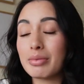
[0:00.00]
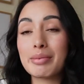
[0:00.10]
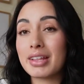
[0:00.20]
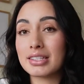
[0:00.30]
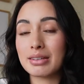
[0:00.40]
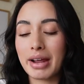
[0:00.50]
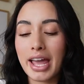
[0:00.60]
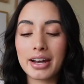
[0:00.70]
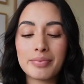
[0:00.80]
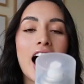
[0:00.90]
Maybe that's in my
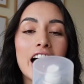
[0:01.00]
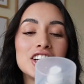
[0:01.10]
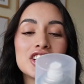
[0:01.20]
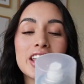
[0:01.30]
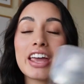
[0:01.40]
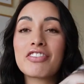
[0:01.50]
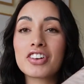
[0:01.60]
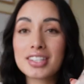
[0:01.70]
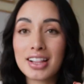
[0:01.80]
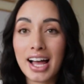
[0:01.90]
head. IGK
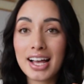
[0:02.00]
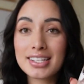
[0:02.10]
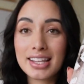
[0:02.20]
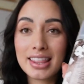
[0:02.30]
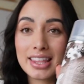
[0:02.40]
First Class.